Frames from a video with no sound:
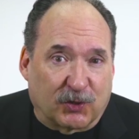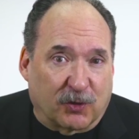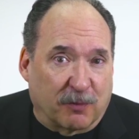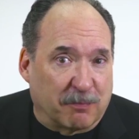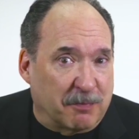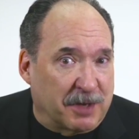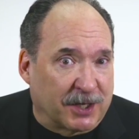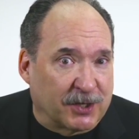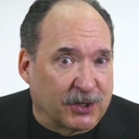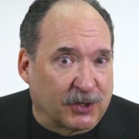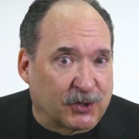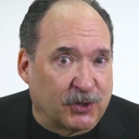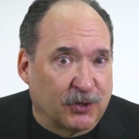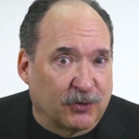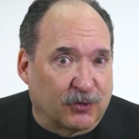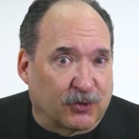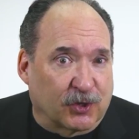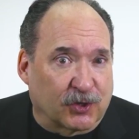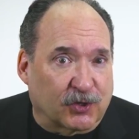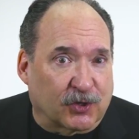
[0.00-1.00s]
tremendous
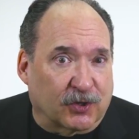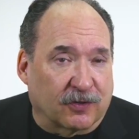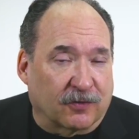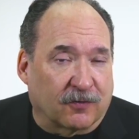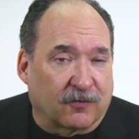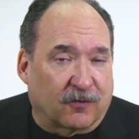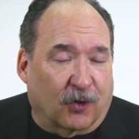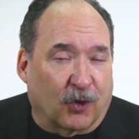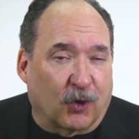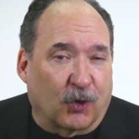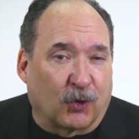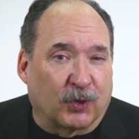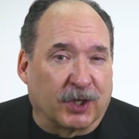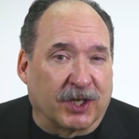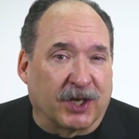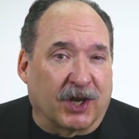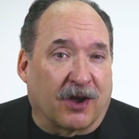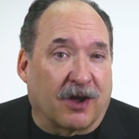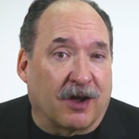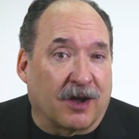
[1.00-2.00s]
nutrition for
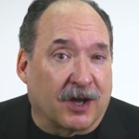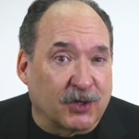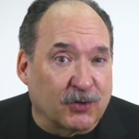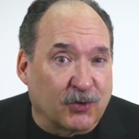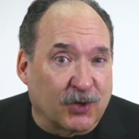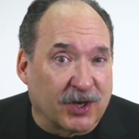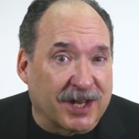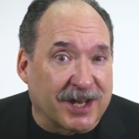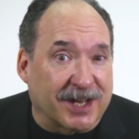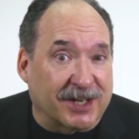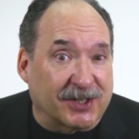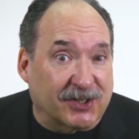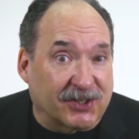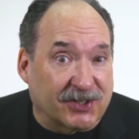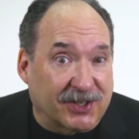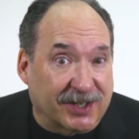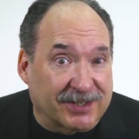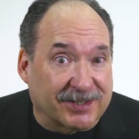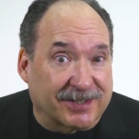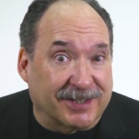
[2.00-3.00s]
only
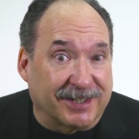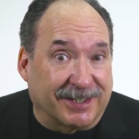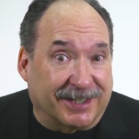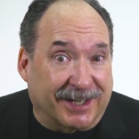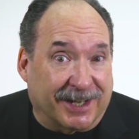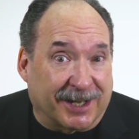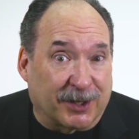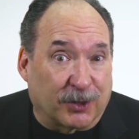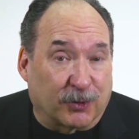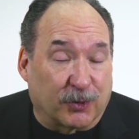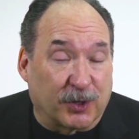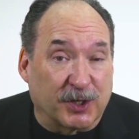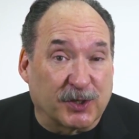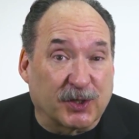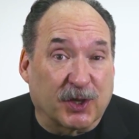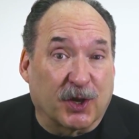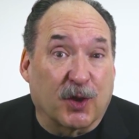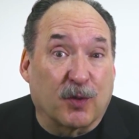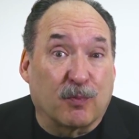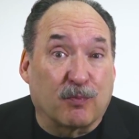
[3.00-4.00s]
160
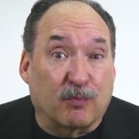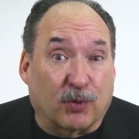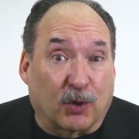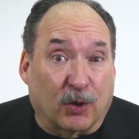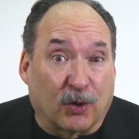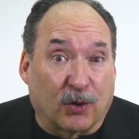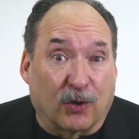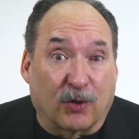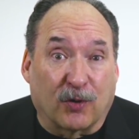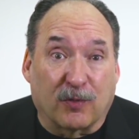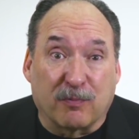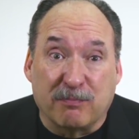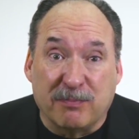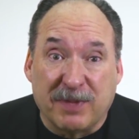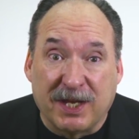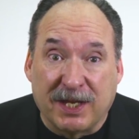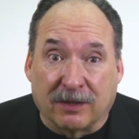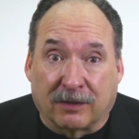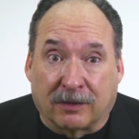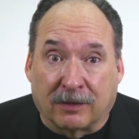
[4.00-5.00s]
calories per
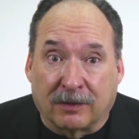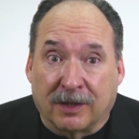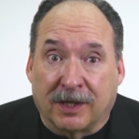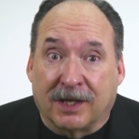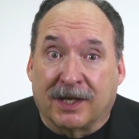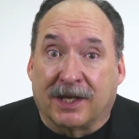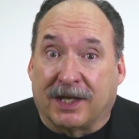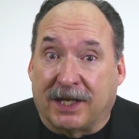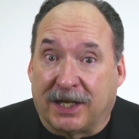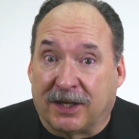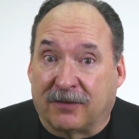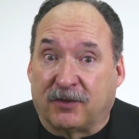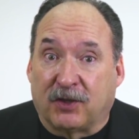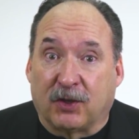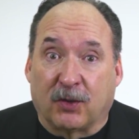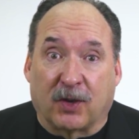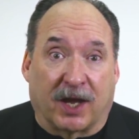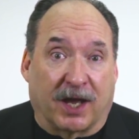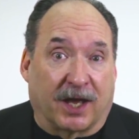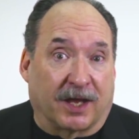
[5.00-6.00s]
meal if
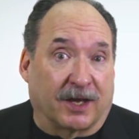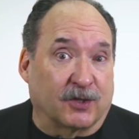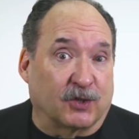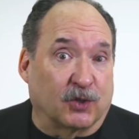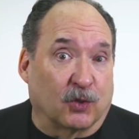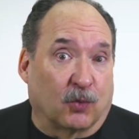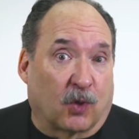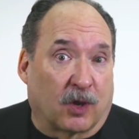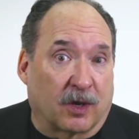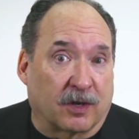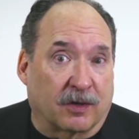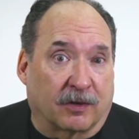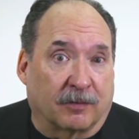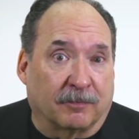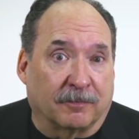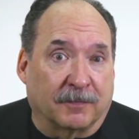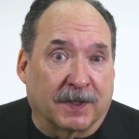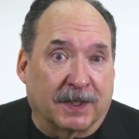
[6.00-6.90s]
you add it to water.